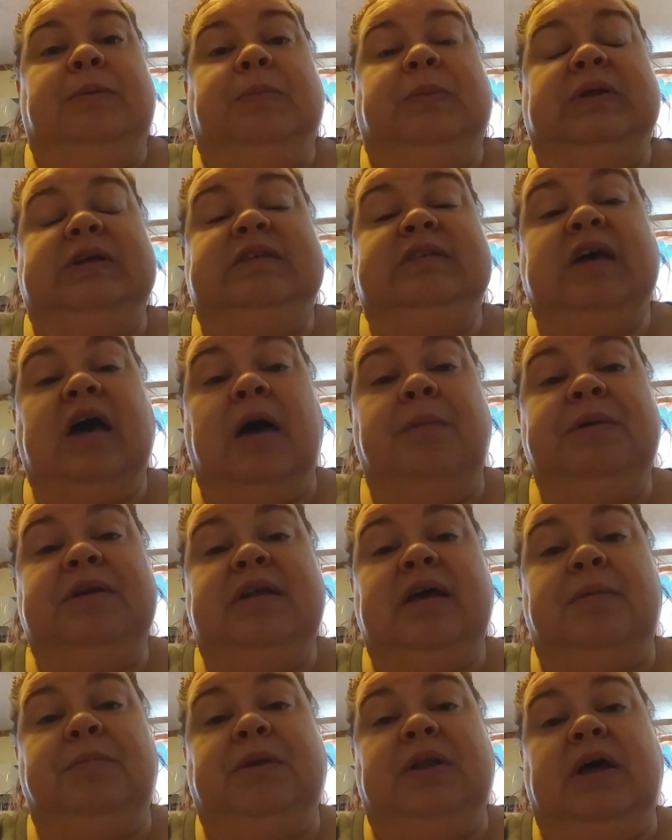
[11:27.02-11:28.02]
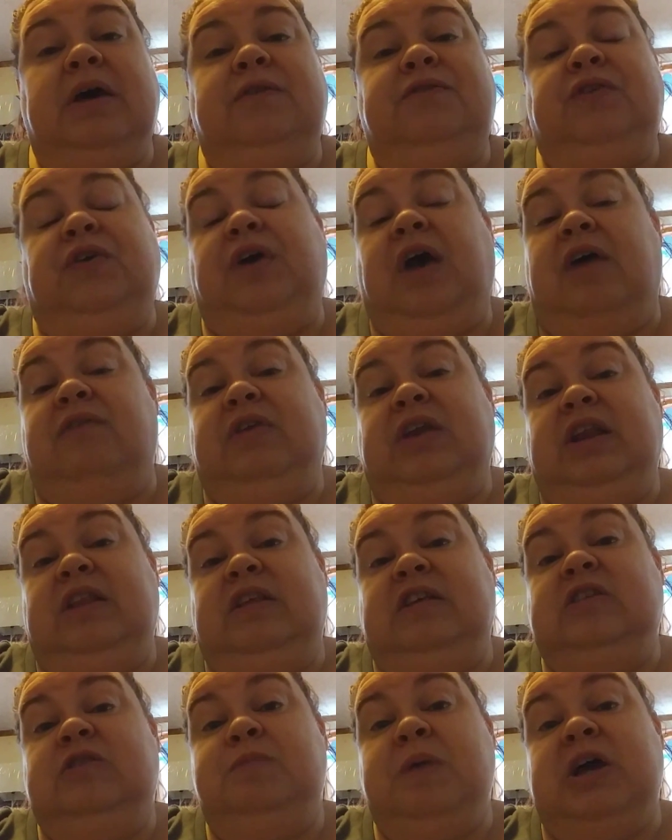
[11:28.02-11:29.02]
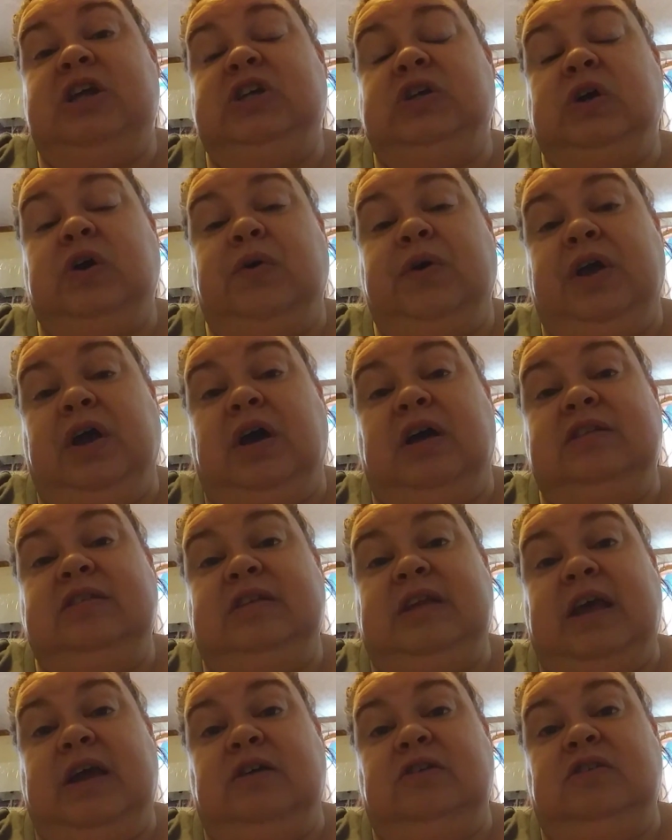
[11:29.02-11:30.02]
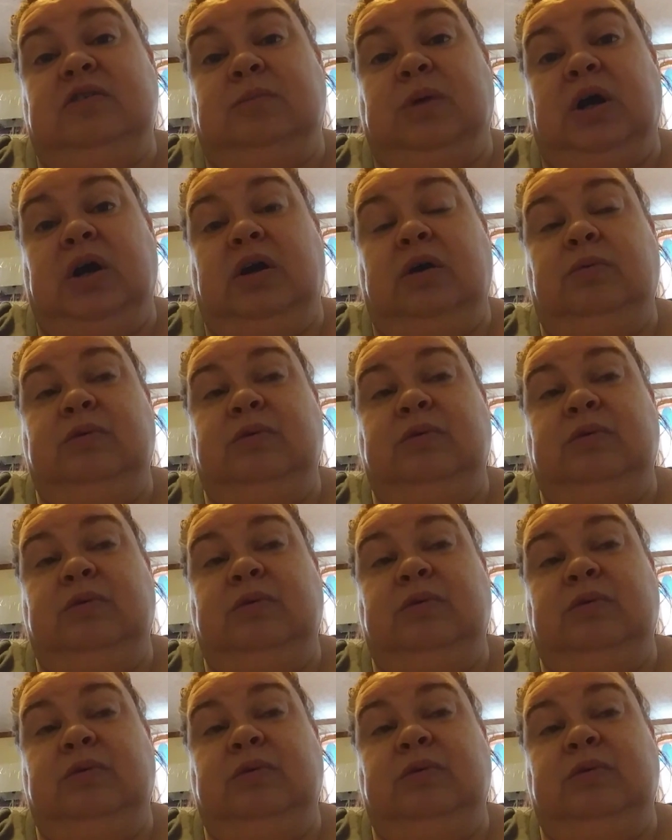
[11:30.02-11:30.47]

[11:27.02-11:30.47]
Please comment down below if you have anything special going on today or tomorrow.